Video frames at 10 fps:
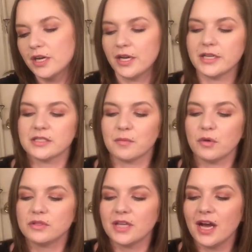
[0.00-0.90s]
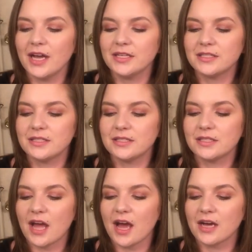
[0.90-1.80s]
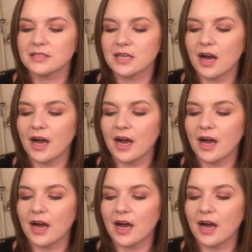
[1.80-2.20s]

It is a multi-task